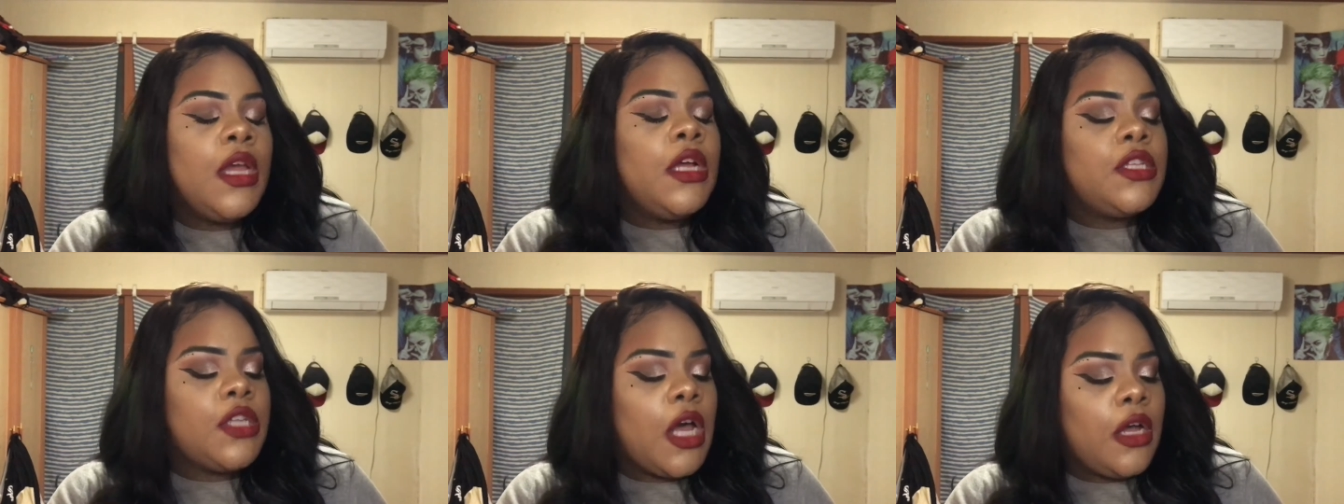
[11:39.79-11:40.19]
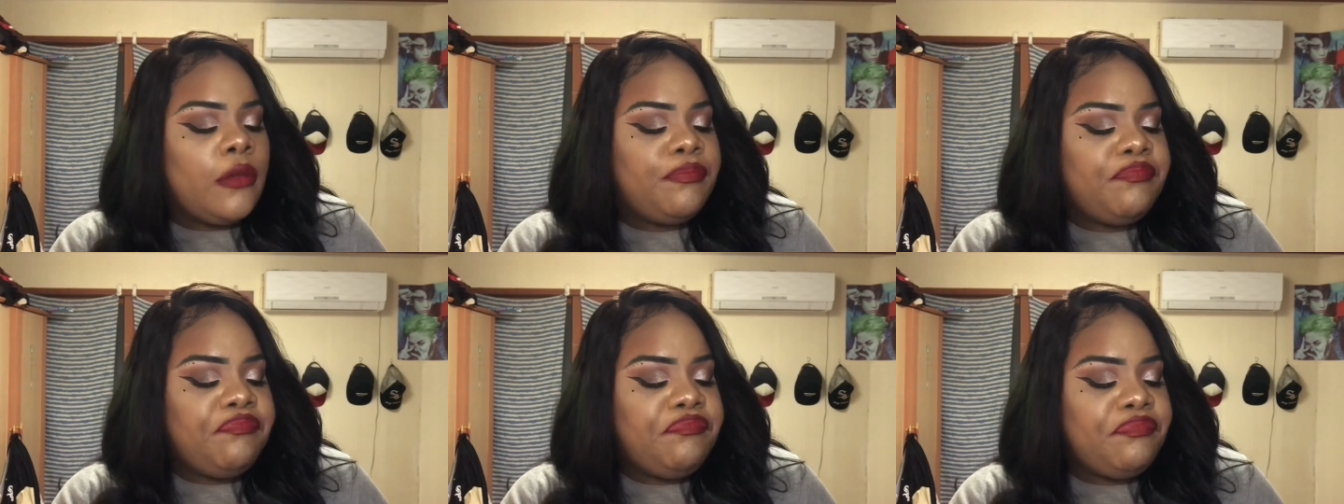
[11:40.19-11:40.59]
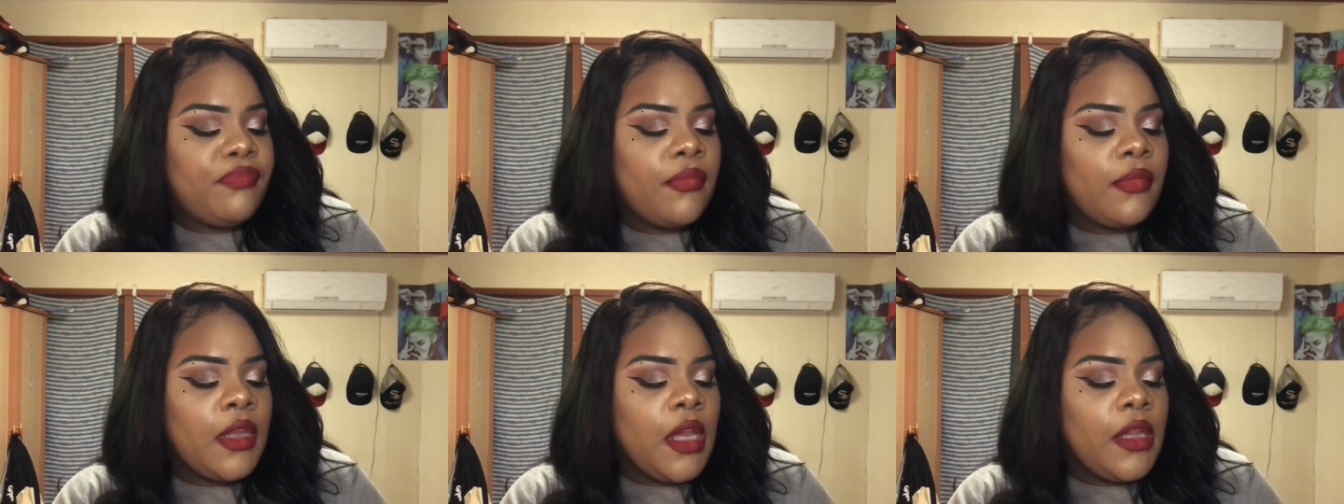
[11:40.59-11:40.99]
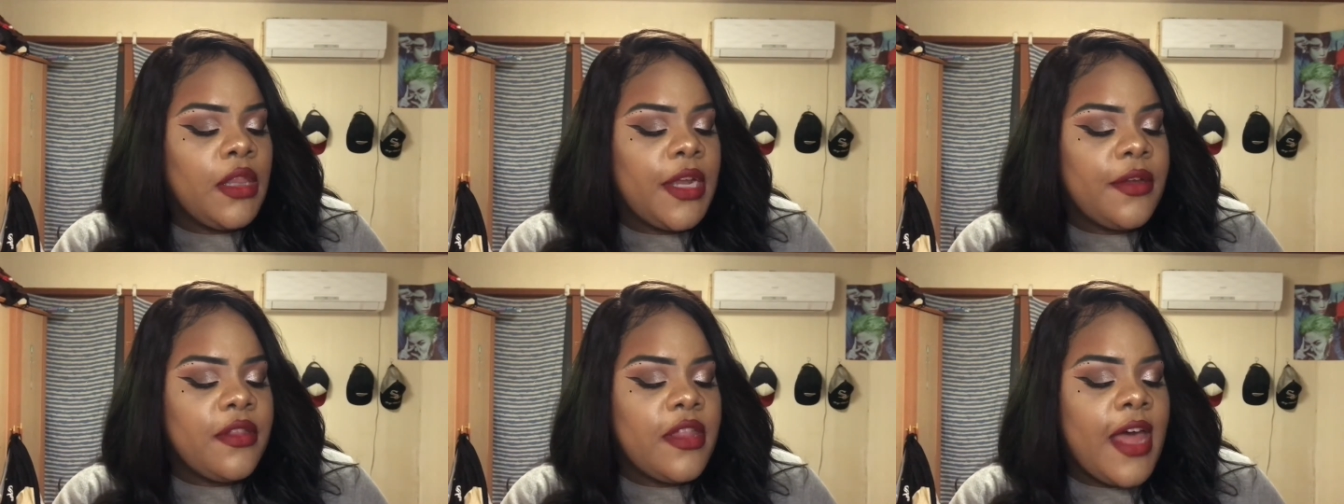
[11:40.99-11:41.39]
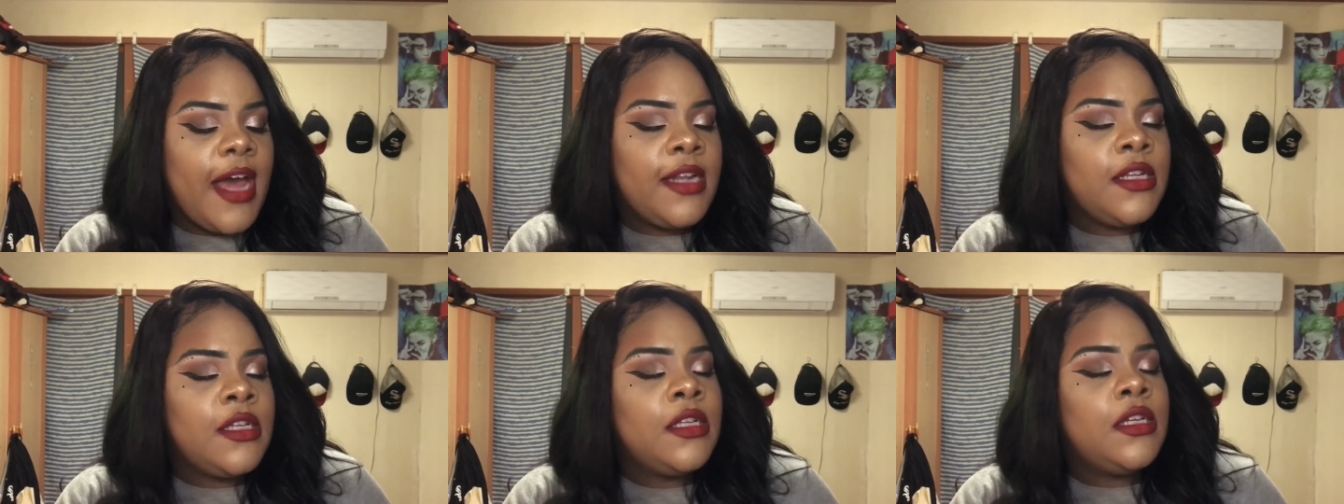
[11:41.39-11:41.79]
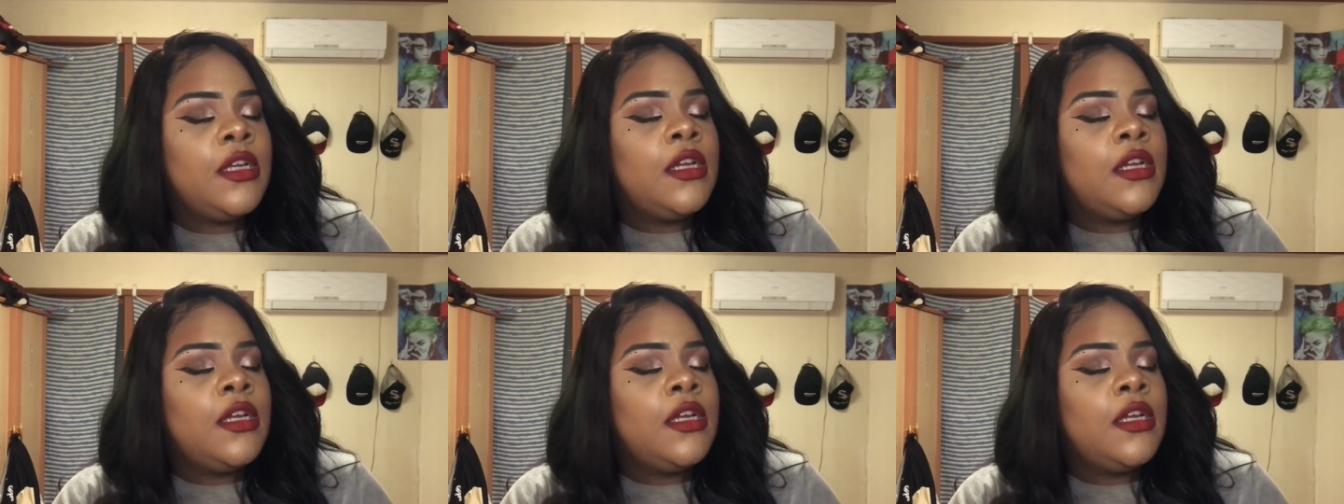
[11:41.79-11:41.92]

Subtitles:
So there's that.